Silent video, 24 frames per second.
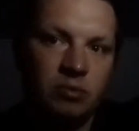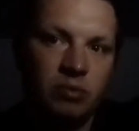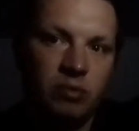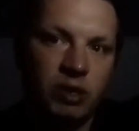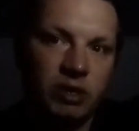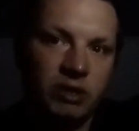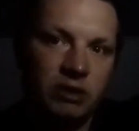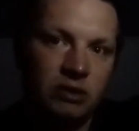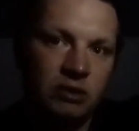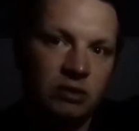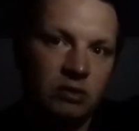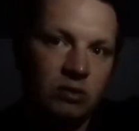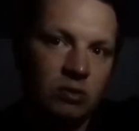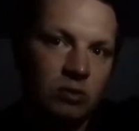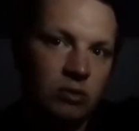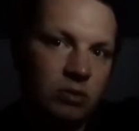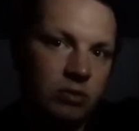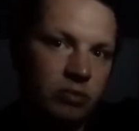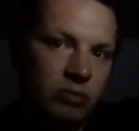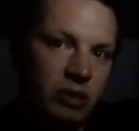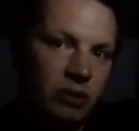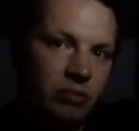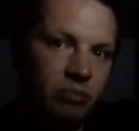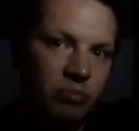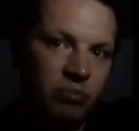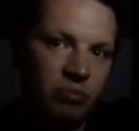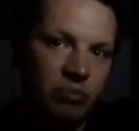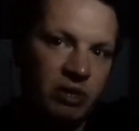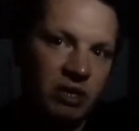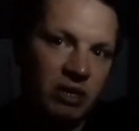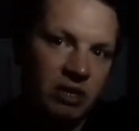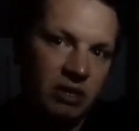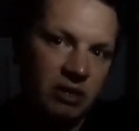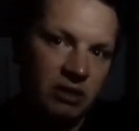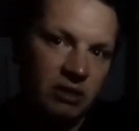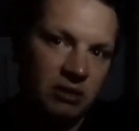my door, my
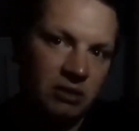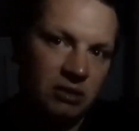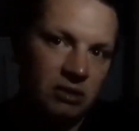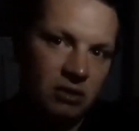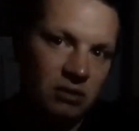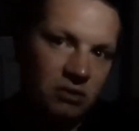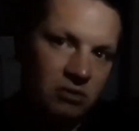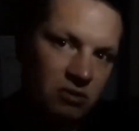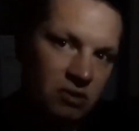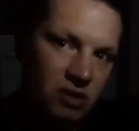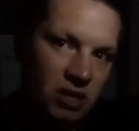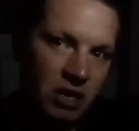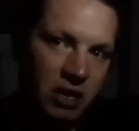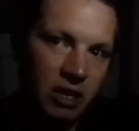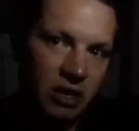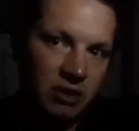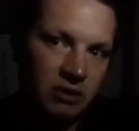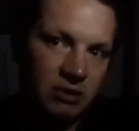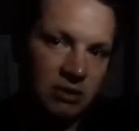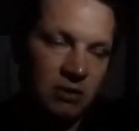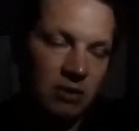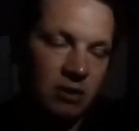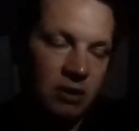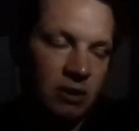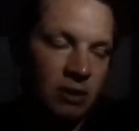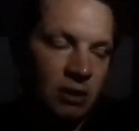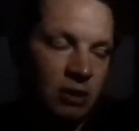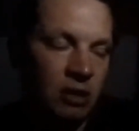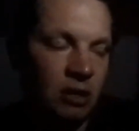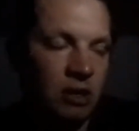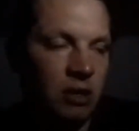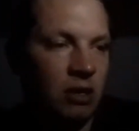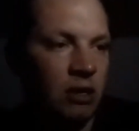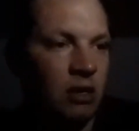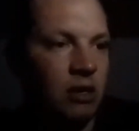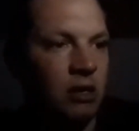bed is to the right hand side,
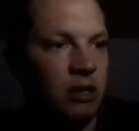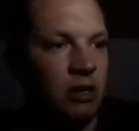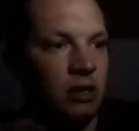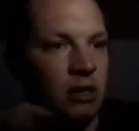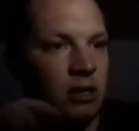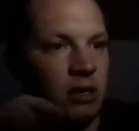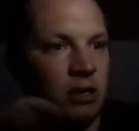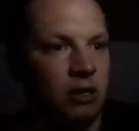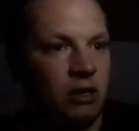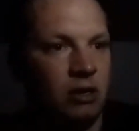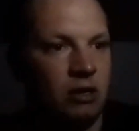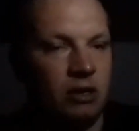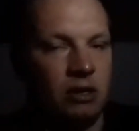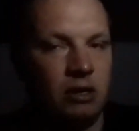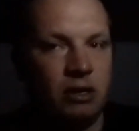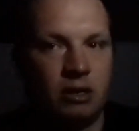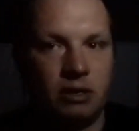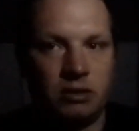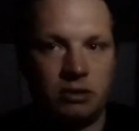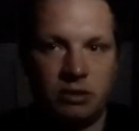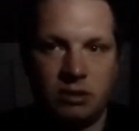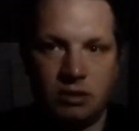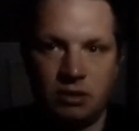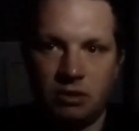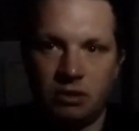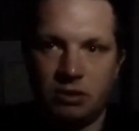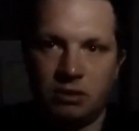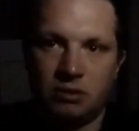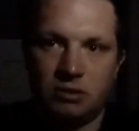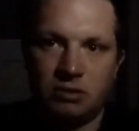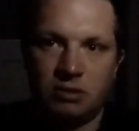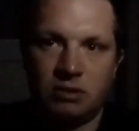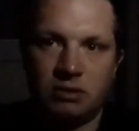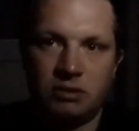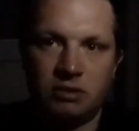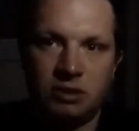and
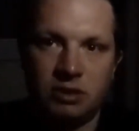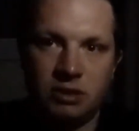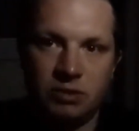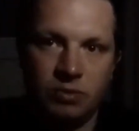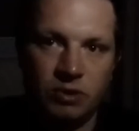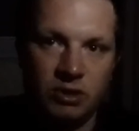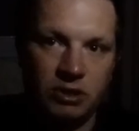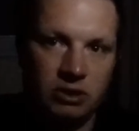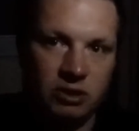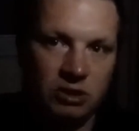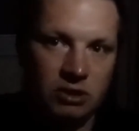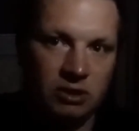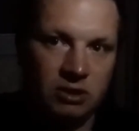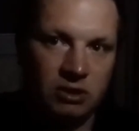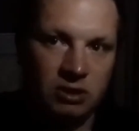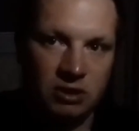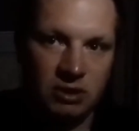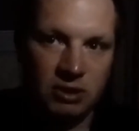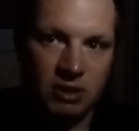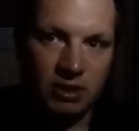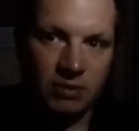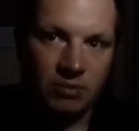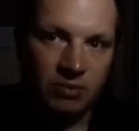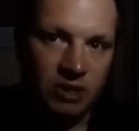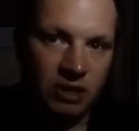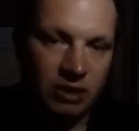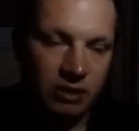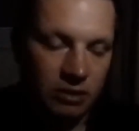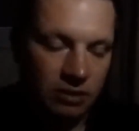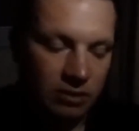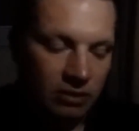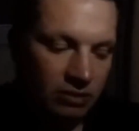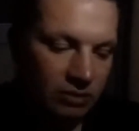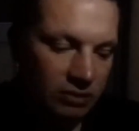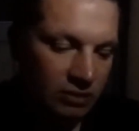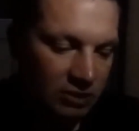the switch is just up there.
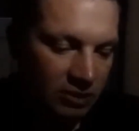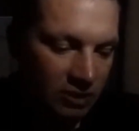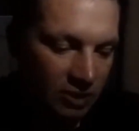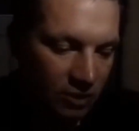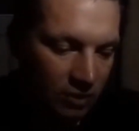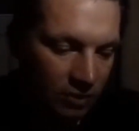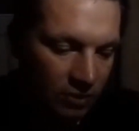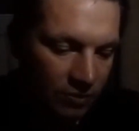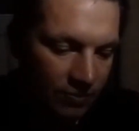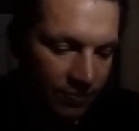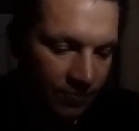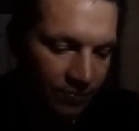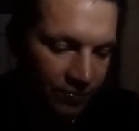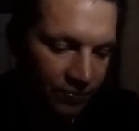So